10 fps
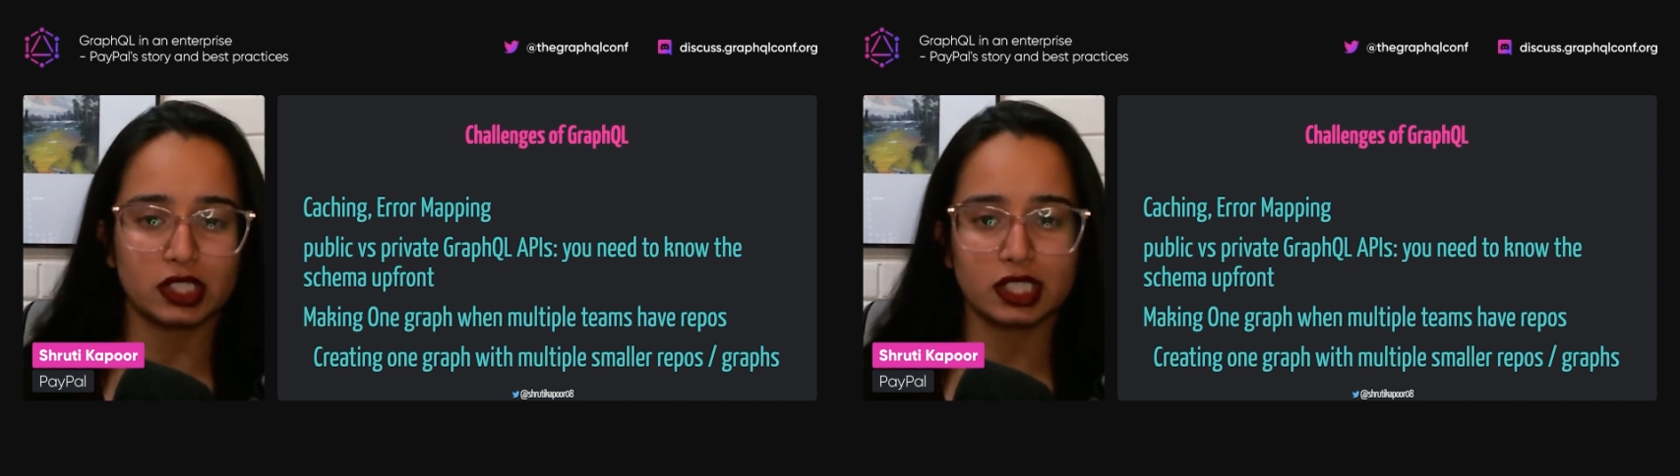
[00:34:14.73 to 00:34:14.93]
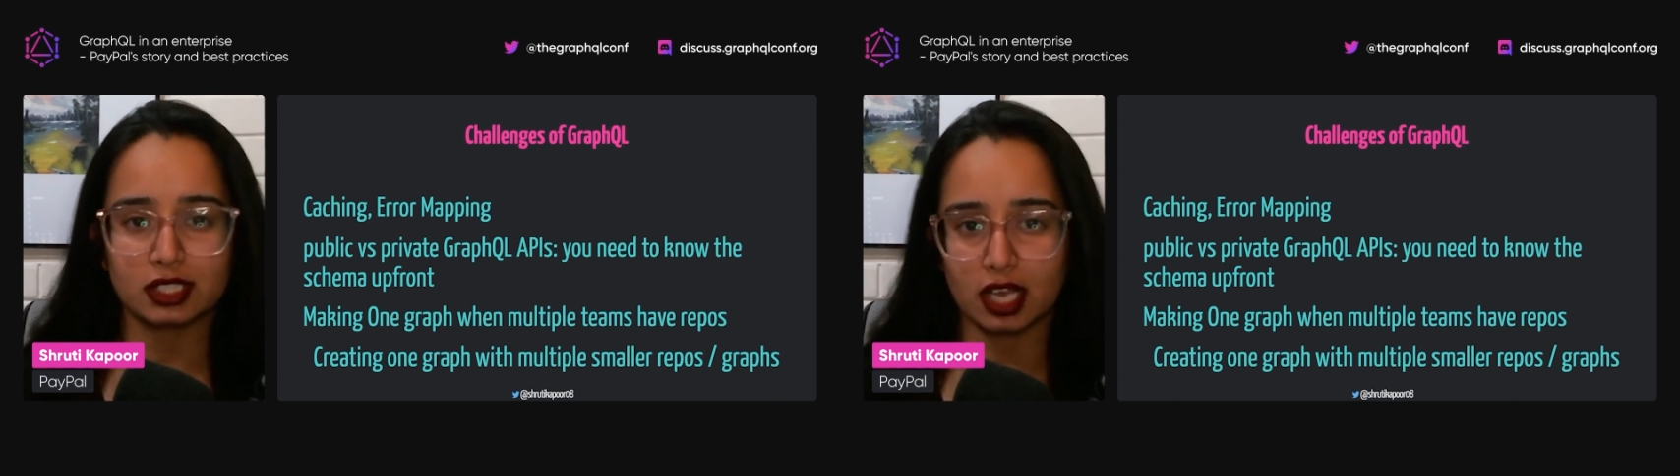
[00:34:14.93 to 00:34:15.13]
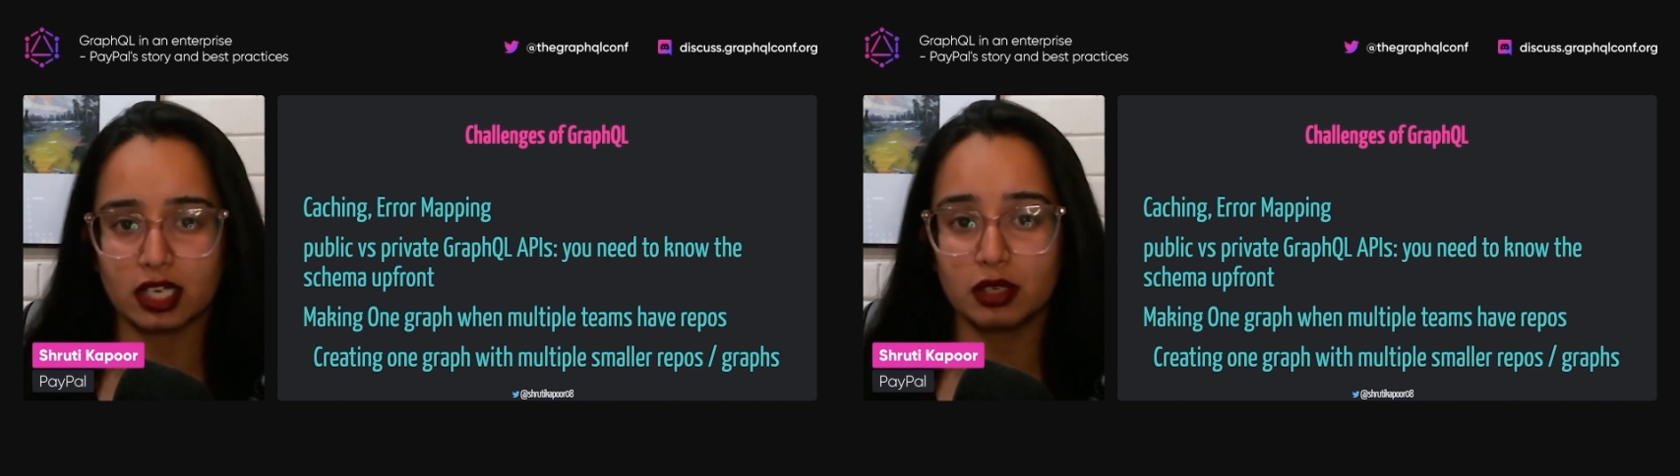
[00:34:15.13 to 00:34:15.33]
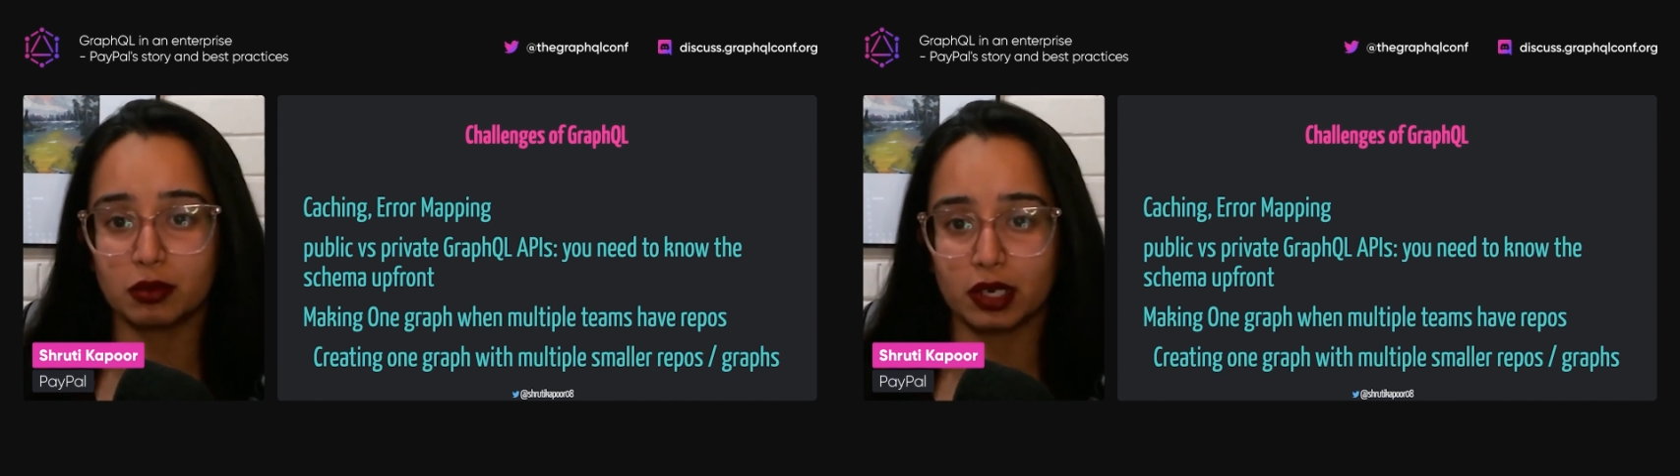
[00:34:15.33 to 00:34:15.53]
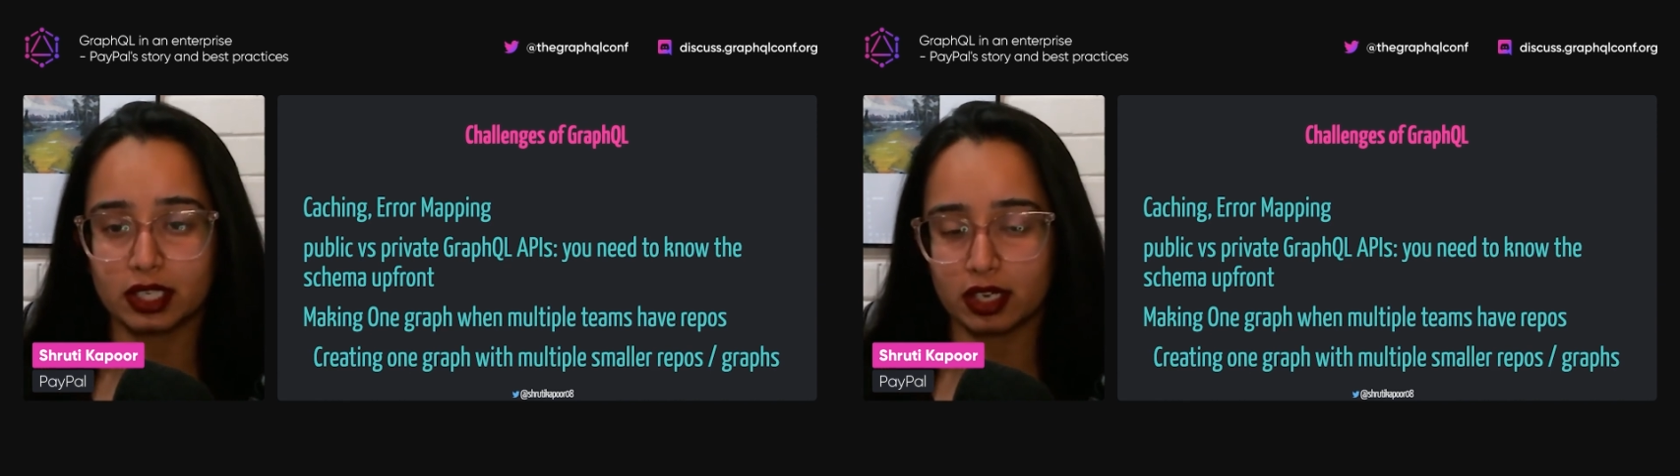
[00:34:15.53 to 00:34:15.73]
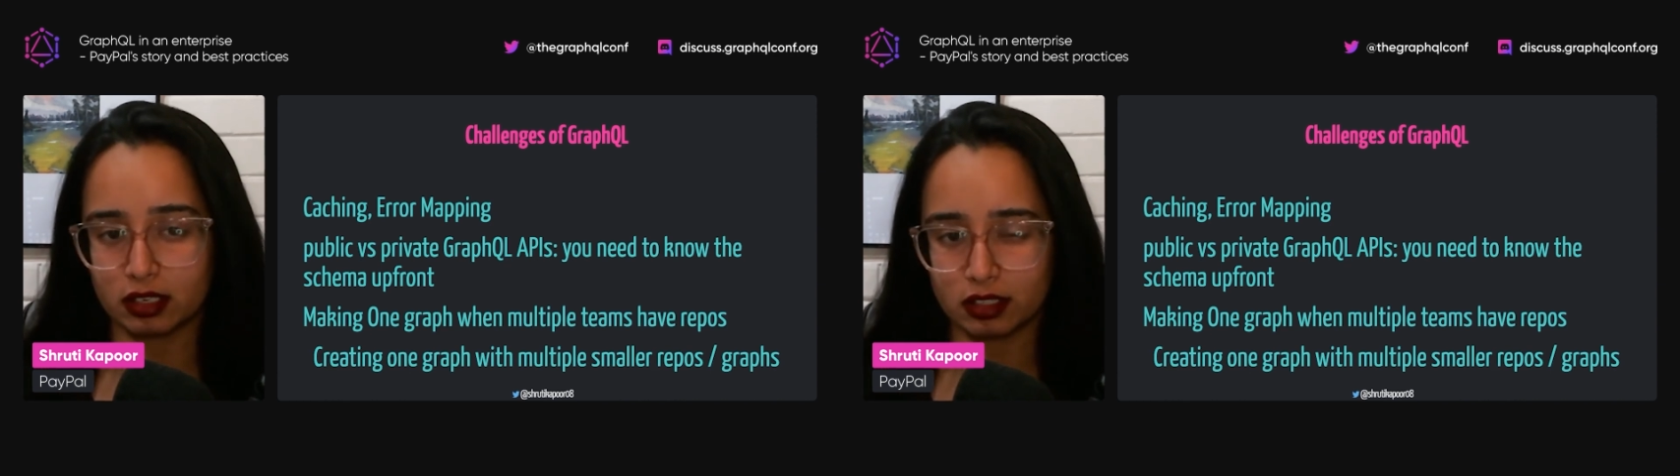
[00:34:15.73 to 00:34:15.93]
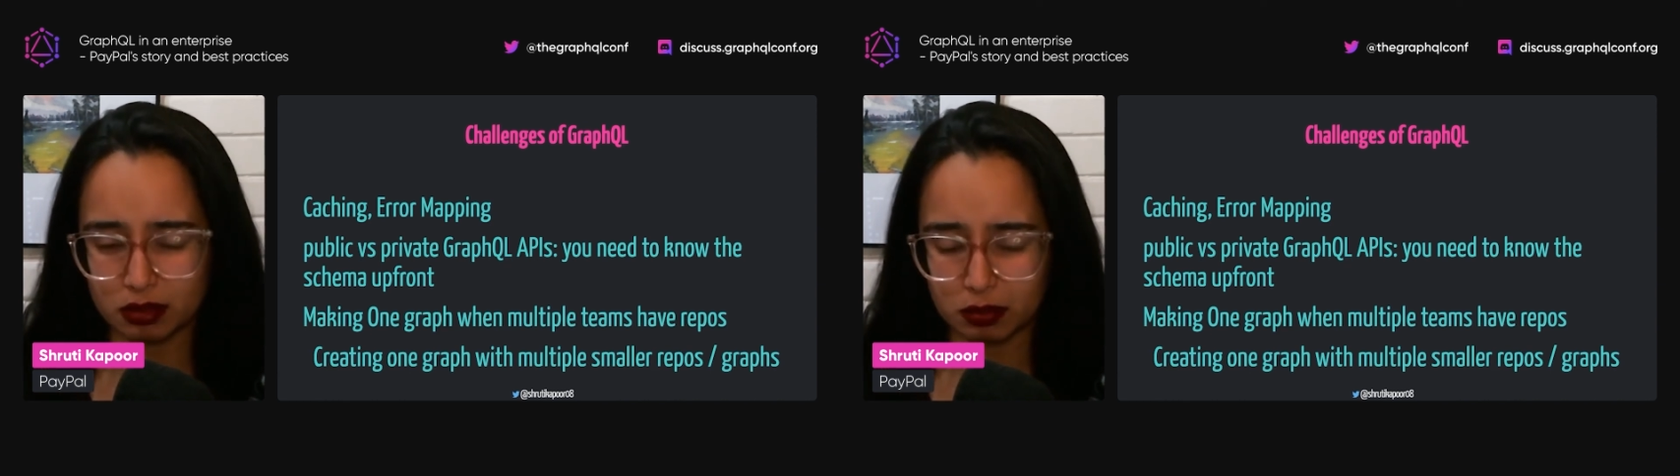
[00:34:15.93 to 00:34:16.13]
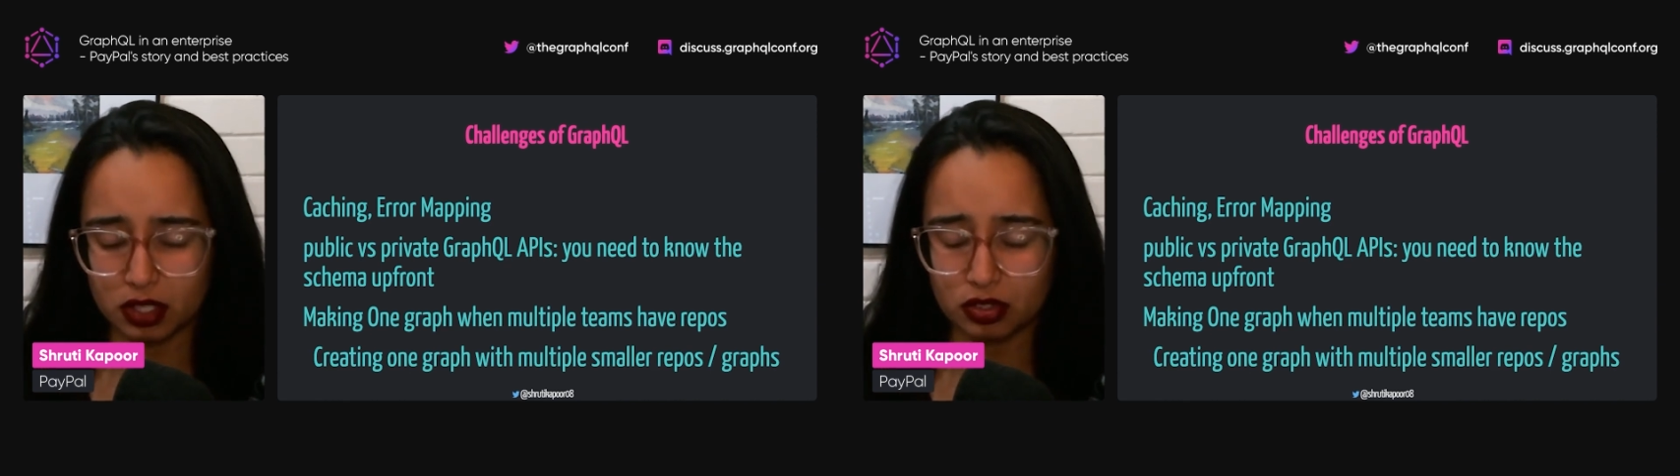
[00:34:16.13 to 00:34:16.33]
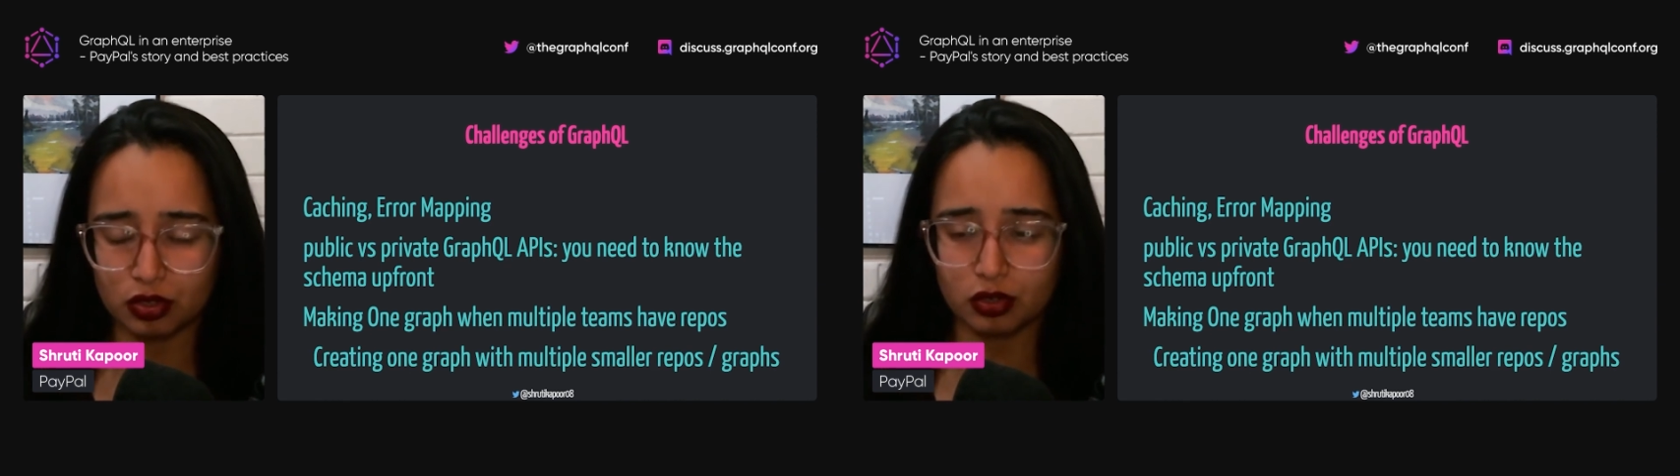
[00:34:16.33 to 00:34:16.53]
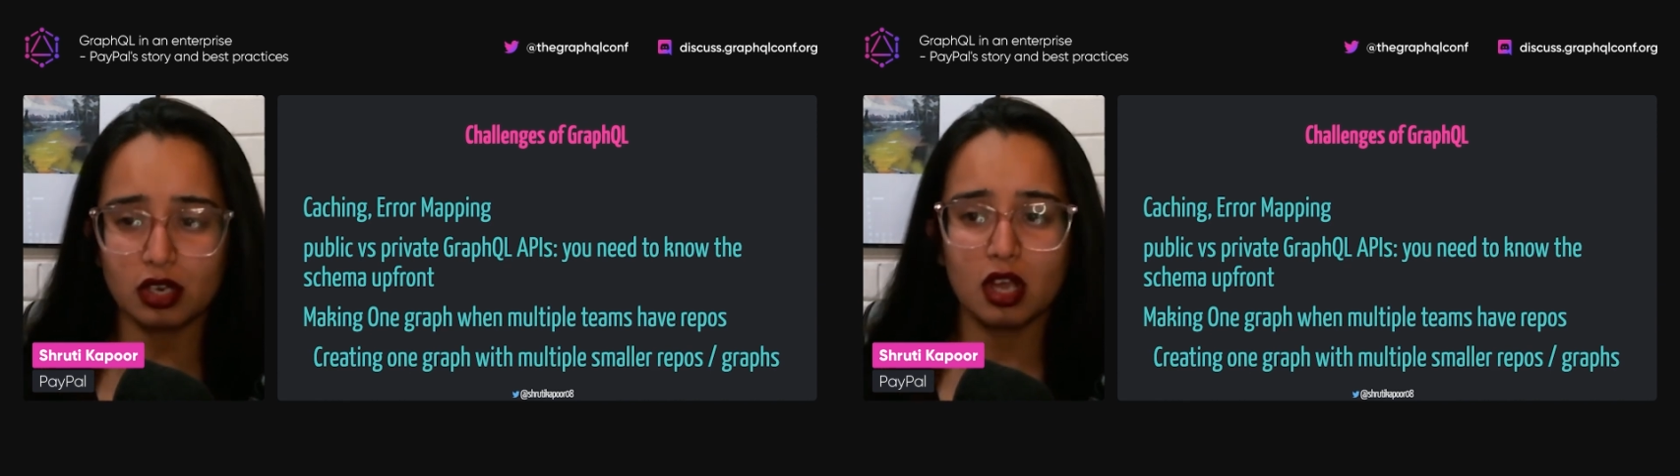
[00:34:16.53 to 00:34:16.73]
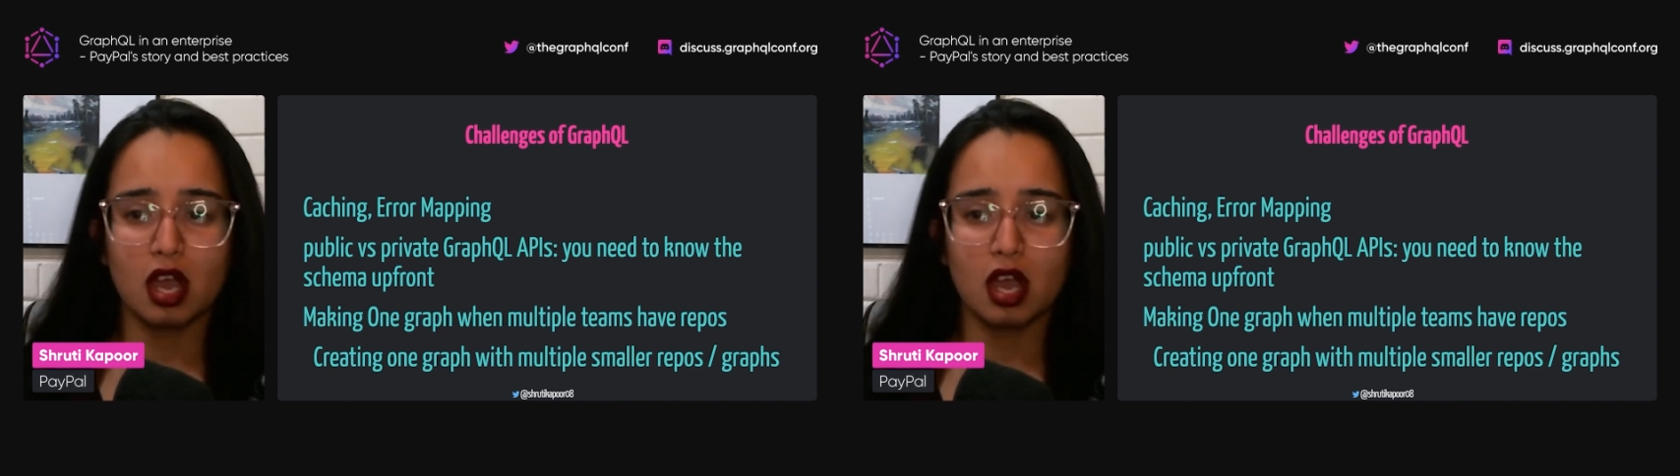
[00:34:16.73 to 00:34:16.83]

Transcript: exactly what error is being thrown,